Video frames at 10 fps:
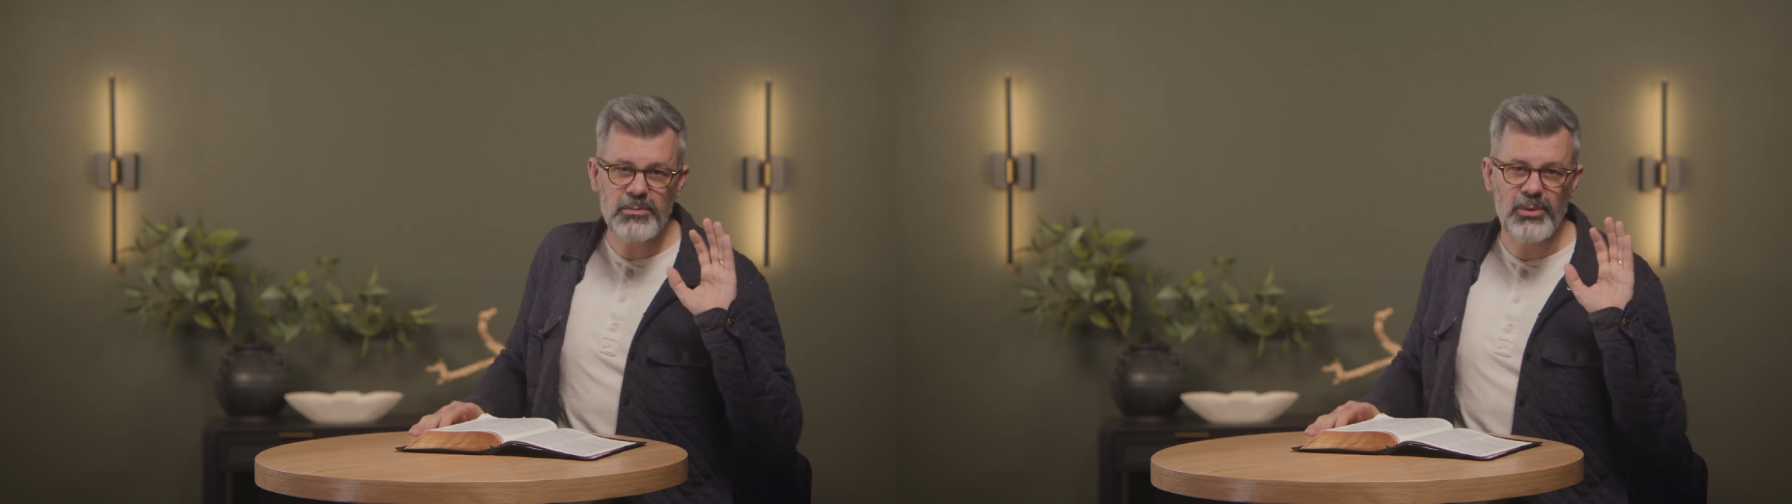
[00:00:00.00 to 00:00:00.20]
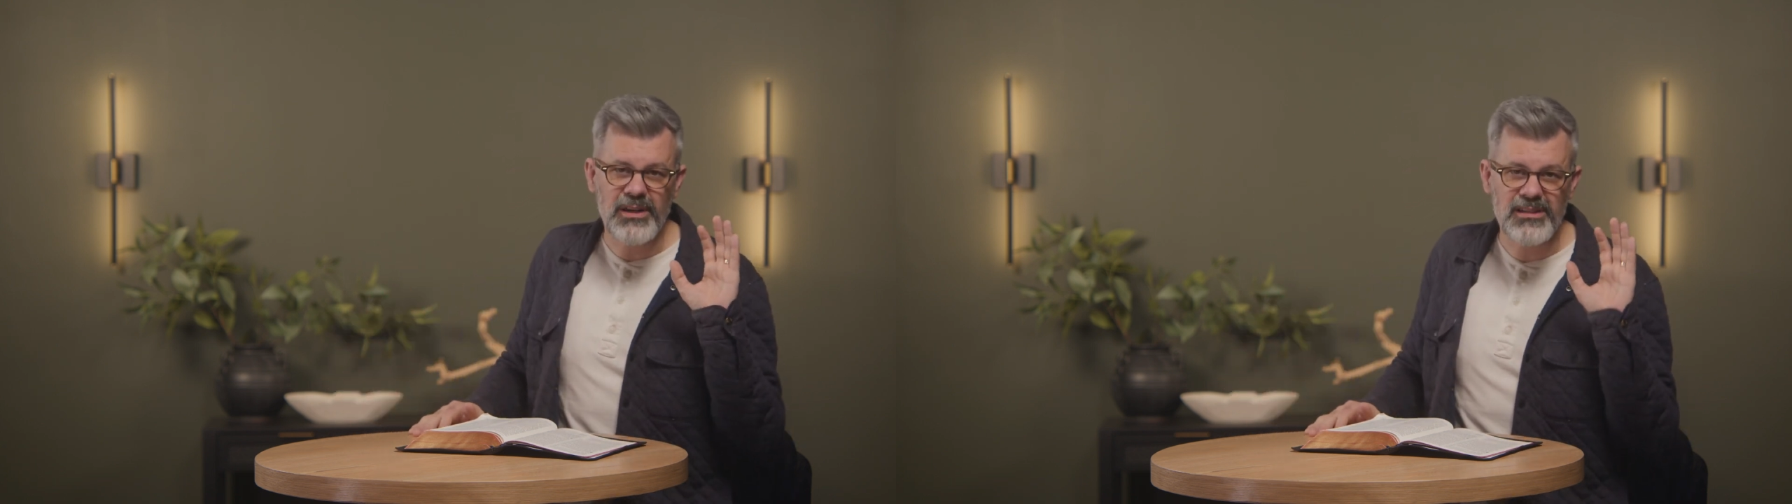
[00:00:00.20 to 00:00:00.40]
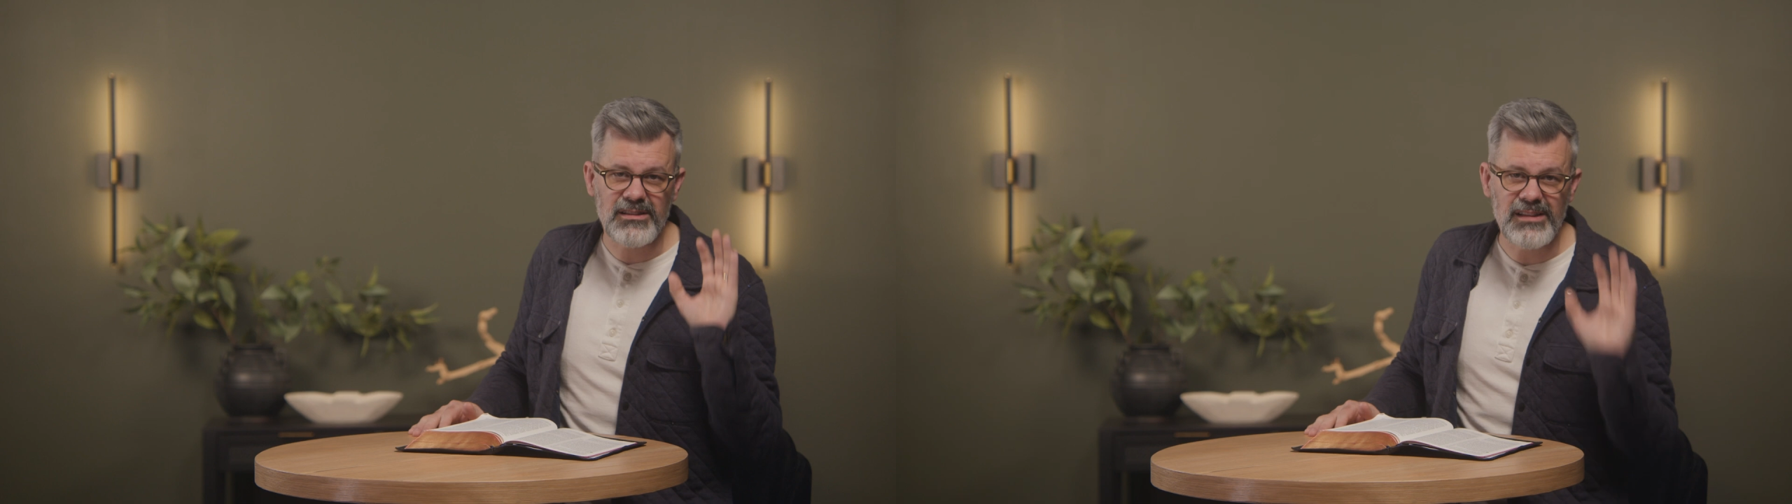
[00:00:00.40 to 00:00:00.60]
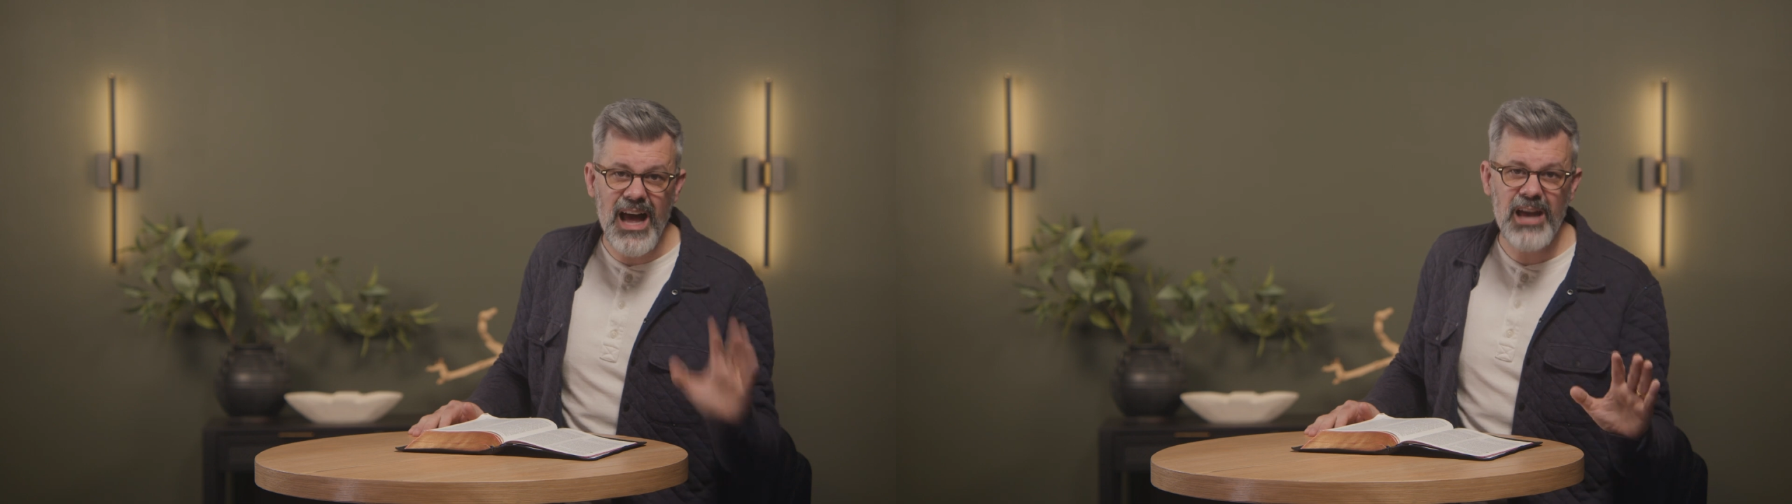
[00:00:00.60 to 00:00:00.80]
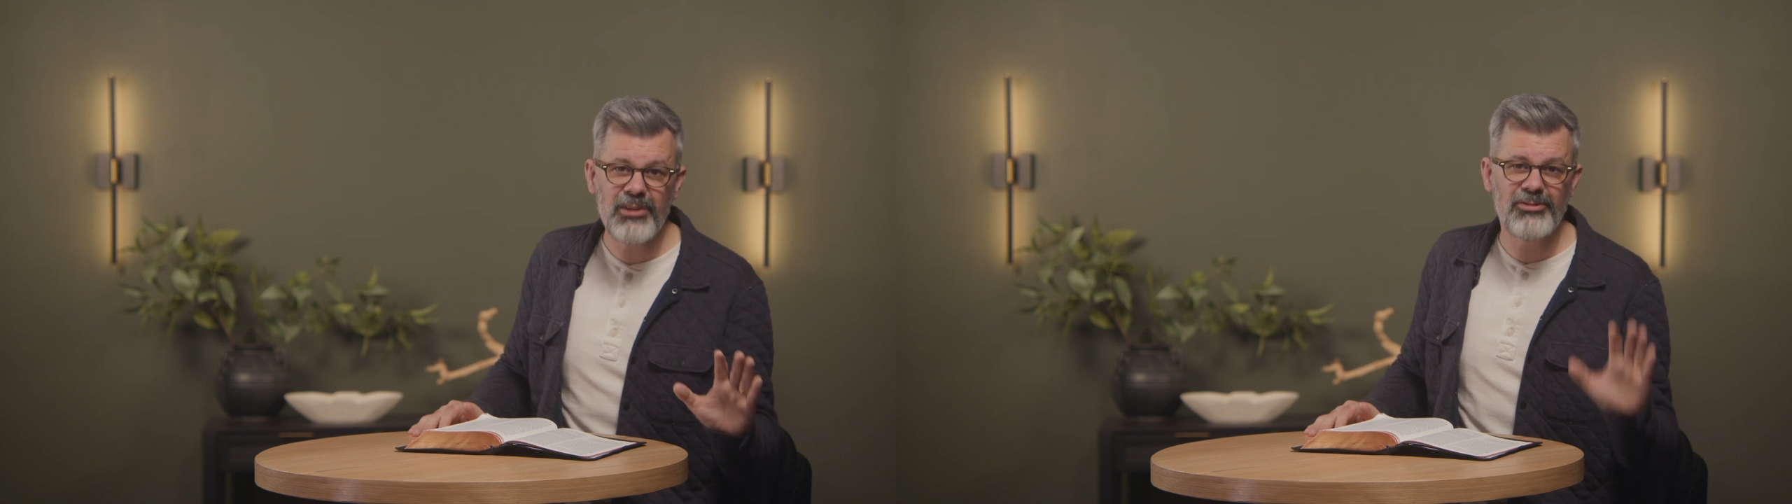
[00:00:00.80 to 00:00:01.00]
brings
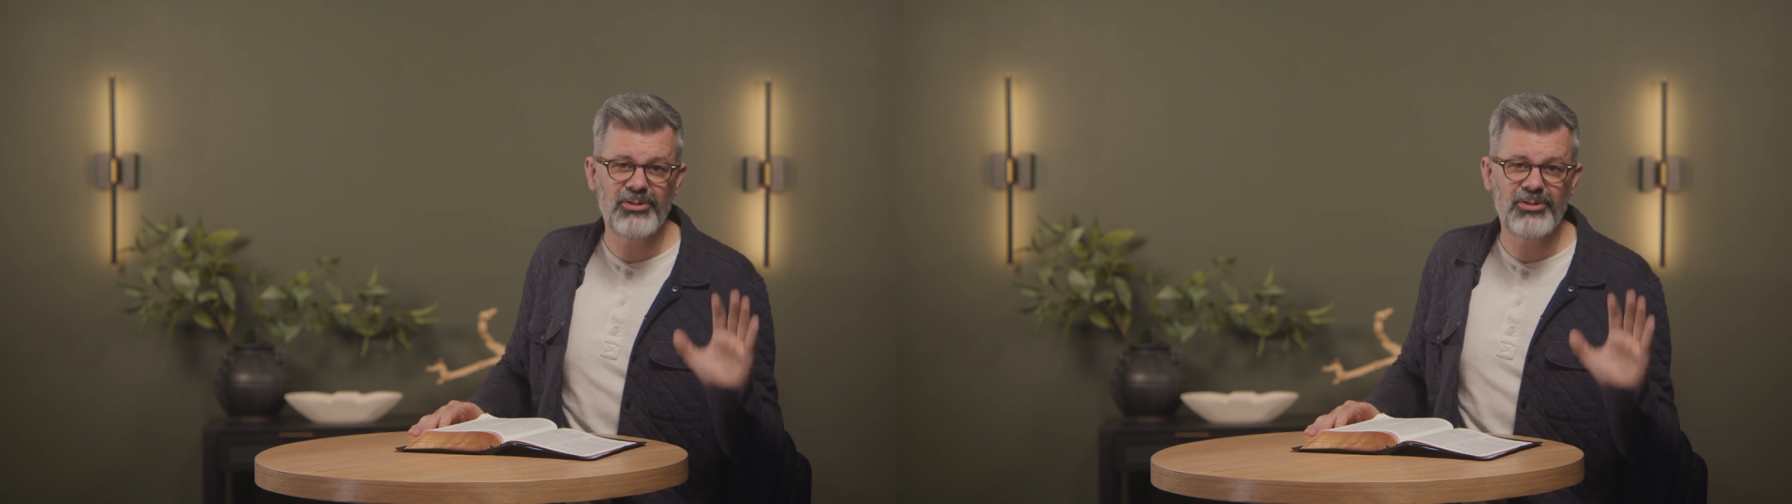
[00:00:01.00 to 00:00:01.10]
life